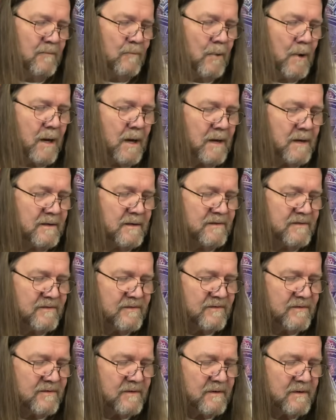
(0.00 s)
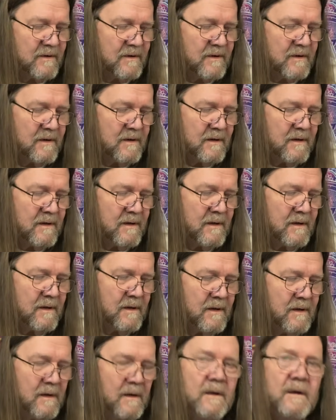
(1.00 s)
wands,
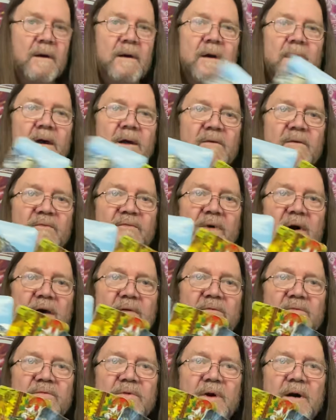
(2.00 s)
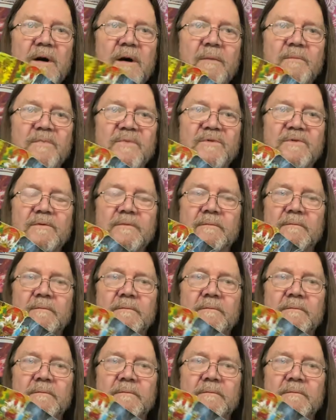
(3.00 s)
and five of cups.